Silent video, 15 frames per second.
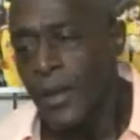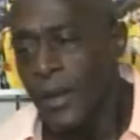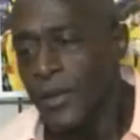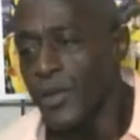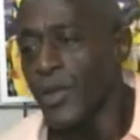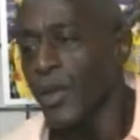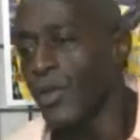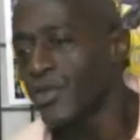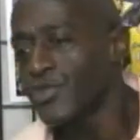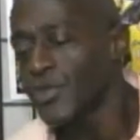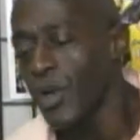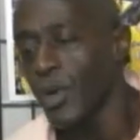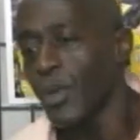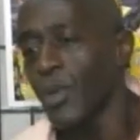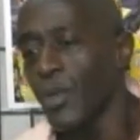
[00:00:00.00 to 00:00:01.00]
You know.
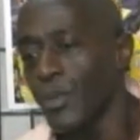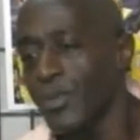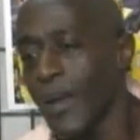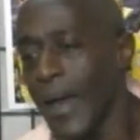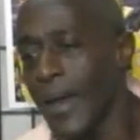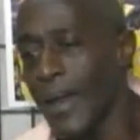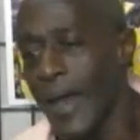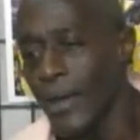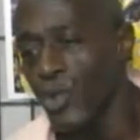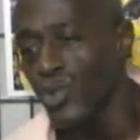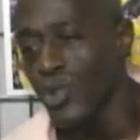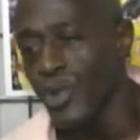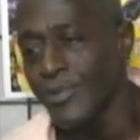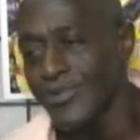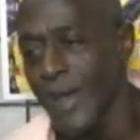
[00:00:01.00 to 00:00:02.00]
So I, I don't
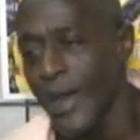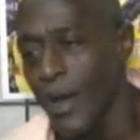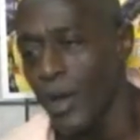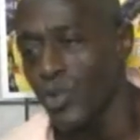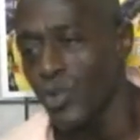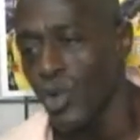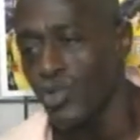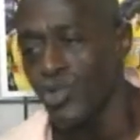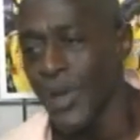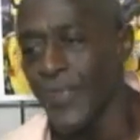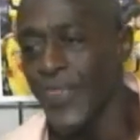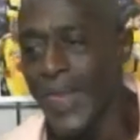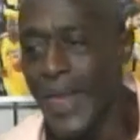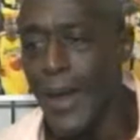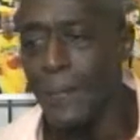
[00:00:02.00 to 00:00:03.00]
look down. Nor do I
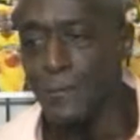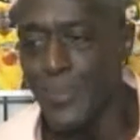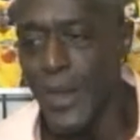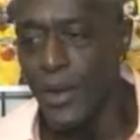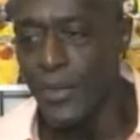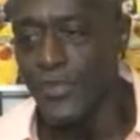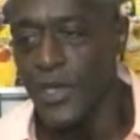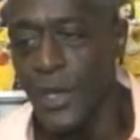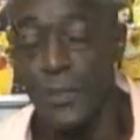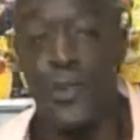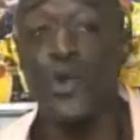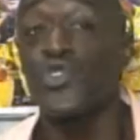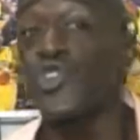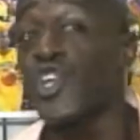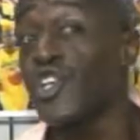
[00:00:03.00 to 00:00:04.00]
think I'm better than a
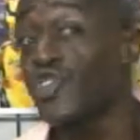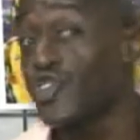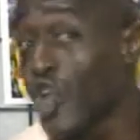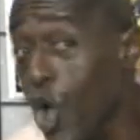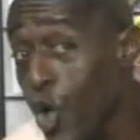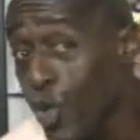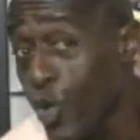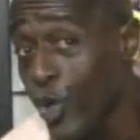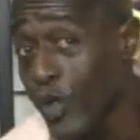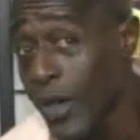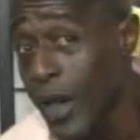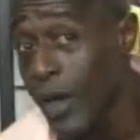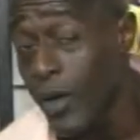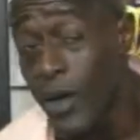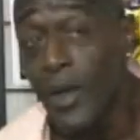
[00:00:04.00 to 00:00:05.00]
person that don't work
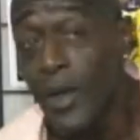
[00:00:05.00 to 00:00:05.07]
out.